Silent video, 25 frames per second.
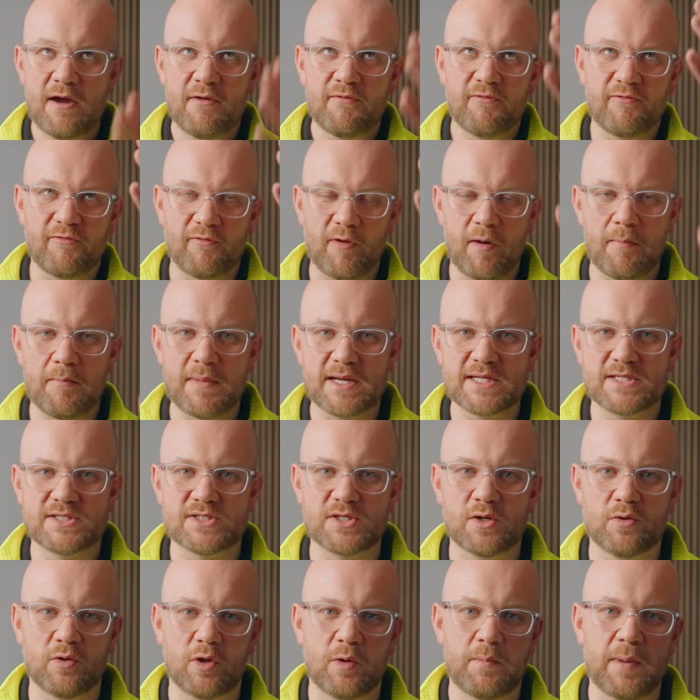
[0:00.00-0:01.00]
from my
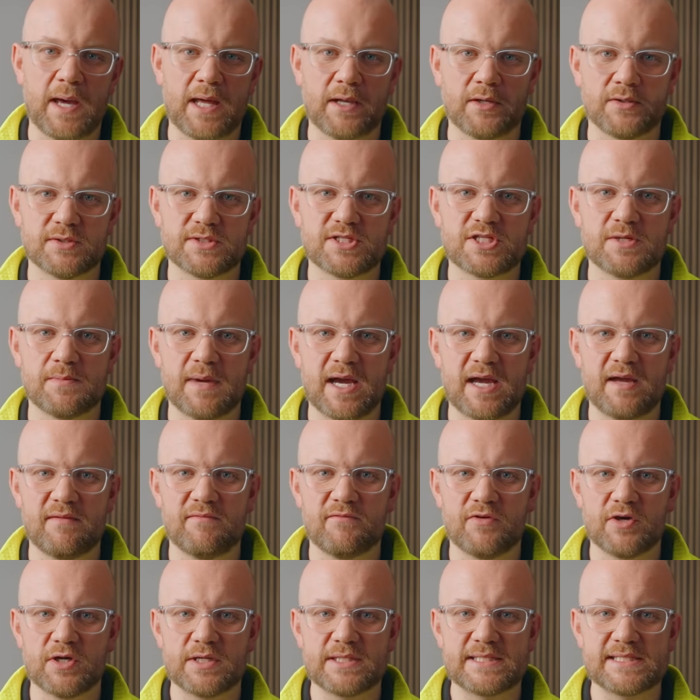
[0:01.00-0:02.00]
solar panels to my
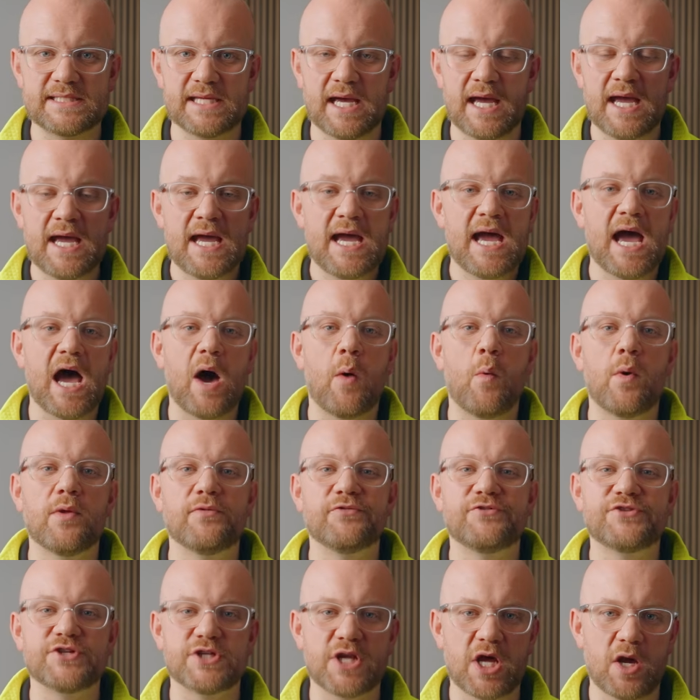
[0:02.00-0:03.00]
inverter. I
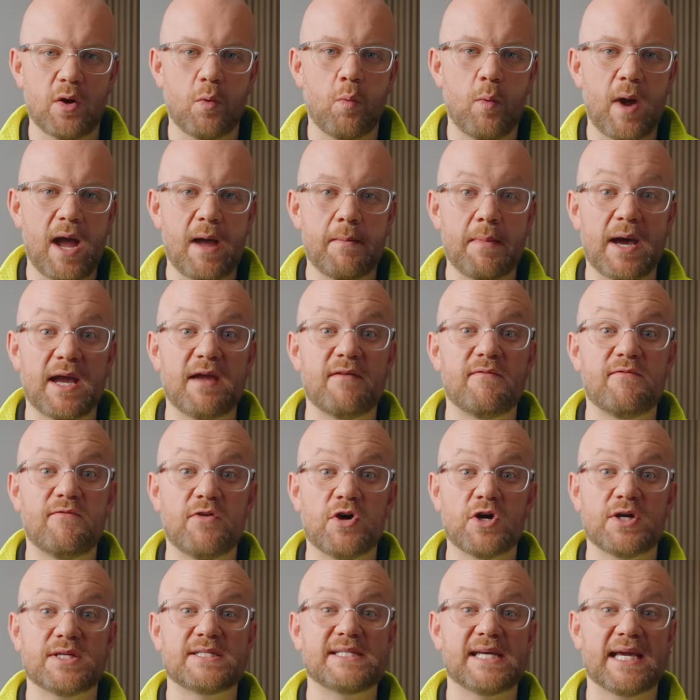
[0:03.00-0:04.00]
want to know where my
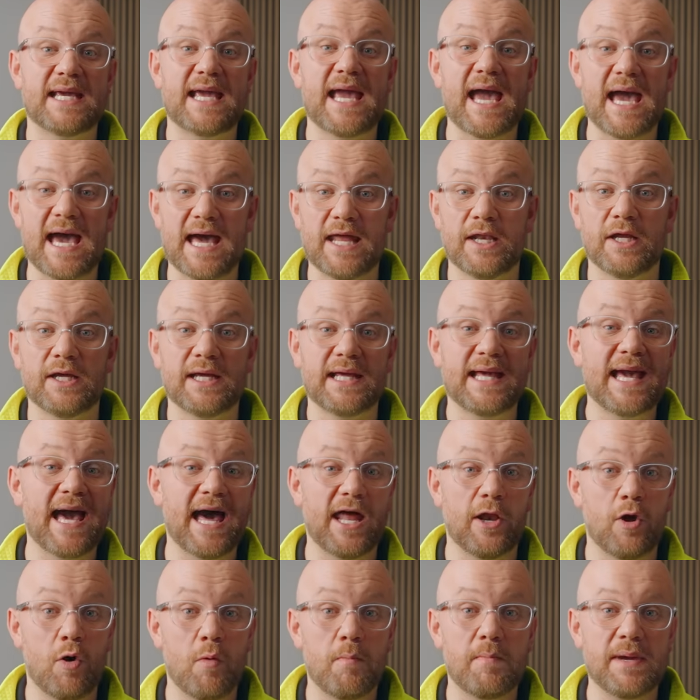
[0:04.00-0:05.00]
inverter can and
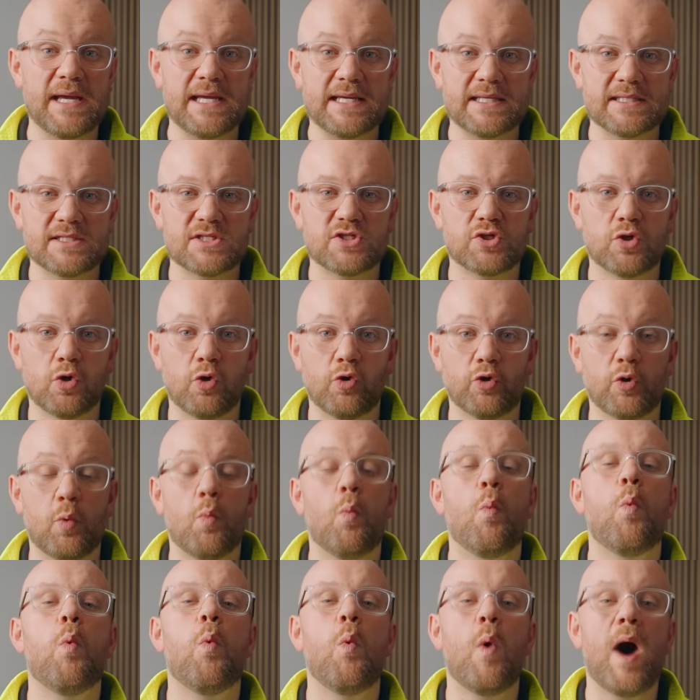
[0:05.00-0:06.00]
cannot be installed,
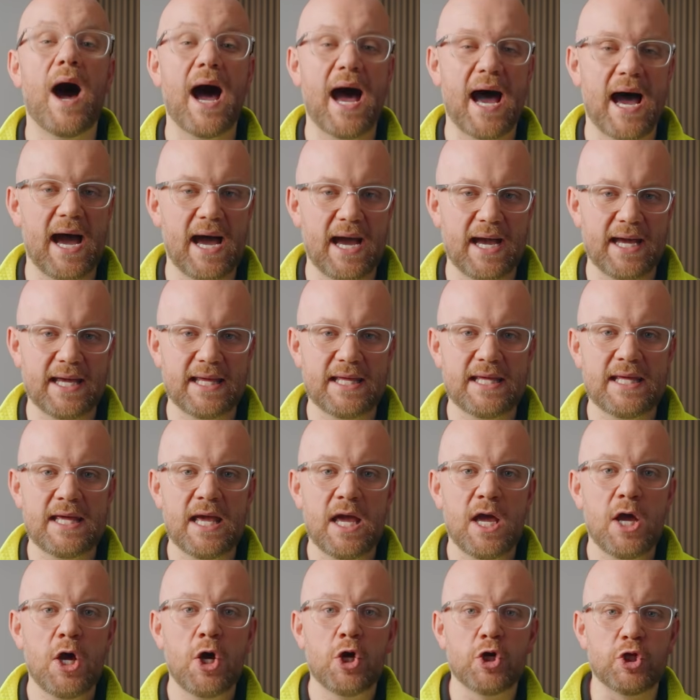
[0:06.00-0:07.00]
and why
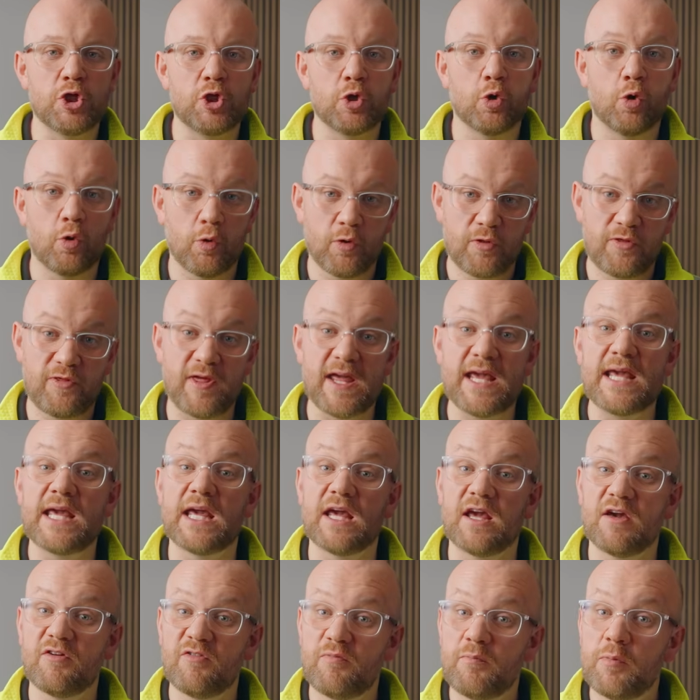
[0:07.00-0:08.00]
you're
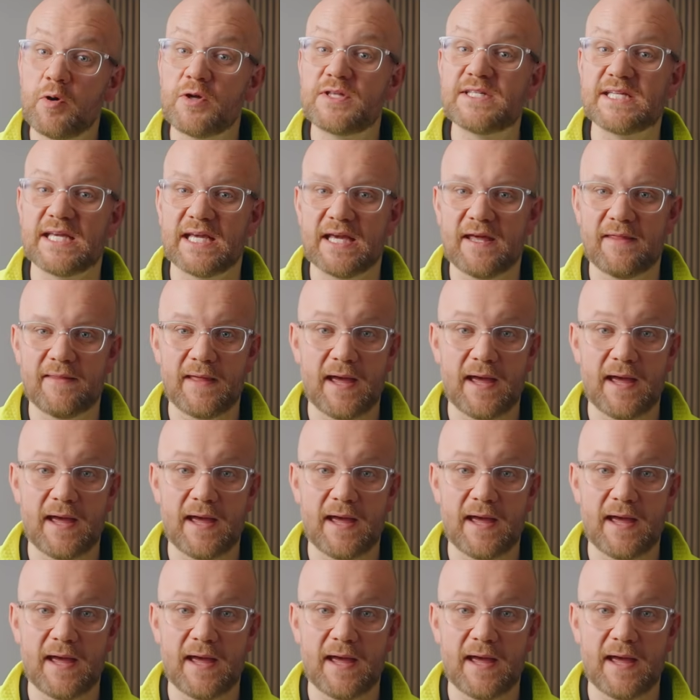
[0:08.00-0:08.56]
thinking of putting it